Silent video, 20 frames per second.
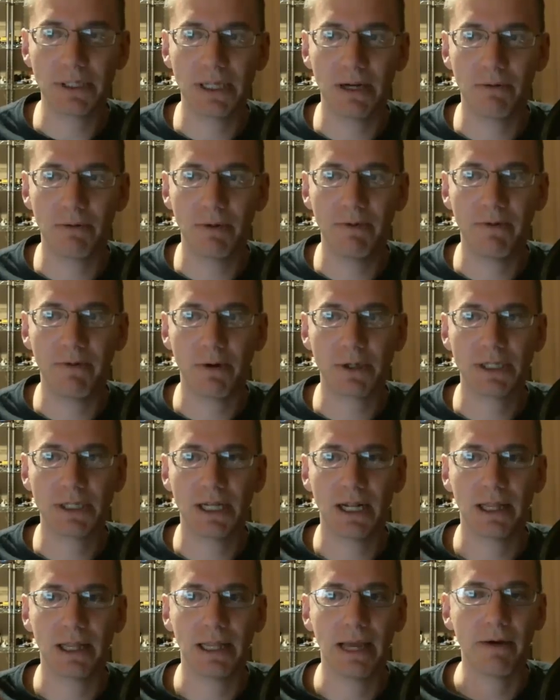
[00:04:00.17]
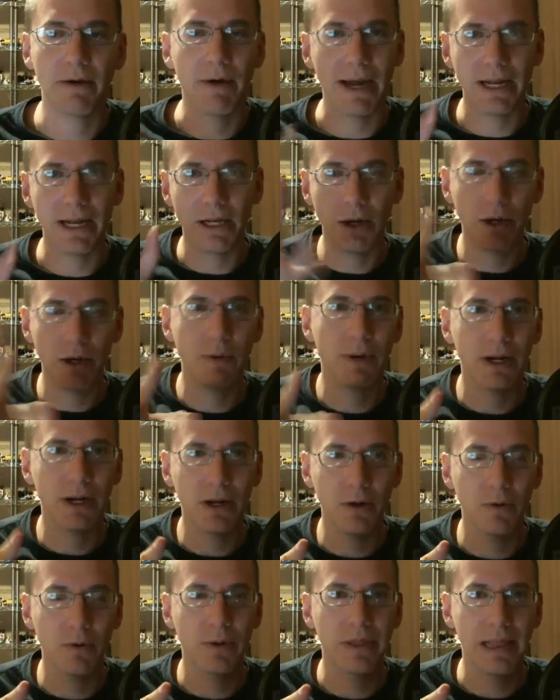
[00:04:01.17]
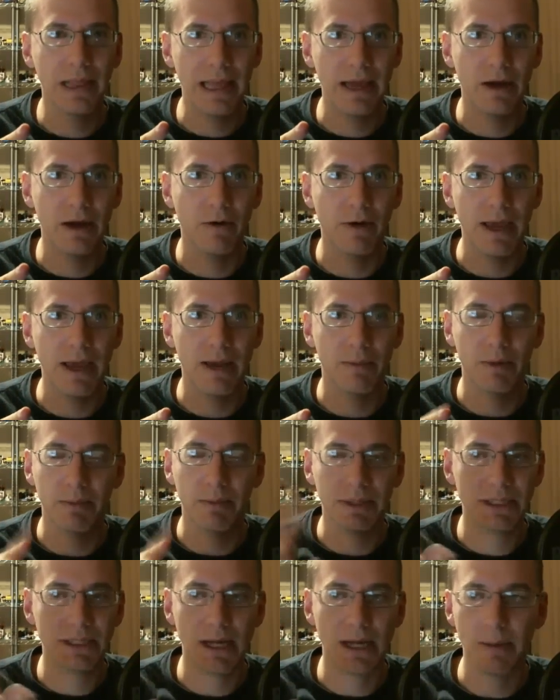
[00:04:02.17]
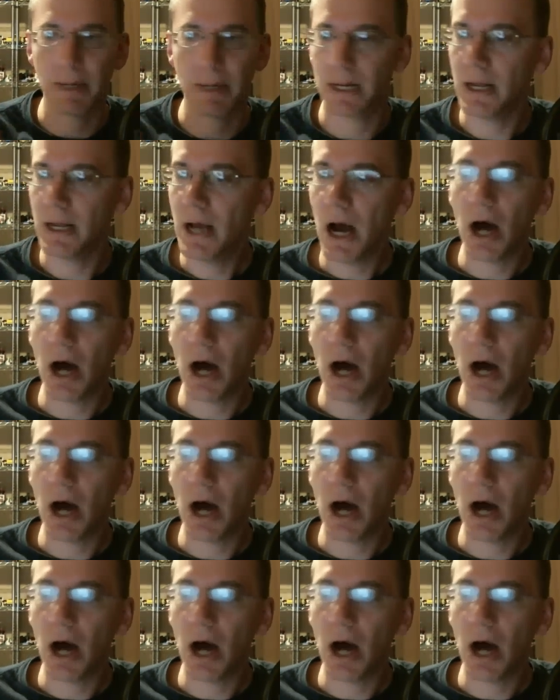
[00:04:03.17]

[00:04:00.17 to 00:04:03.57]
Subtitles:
and refocusing on Lego. I know you want to go with a Lego camera, but stop it.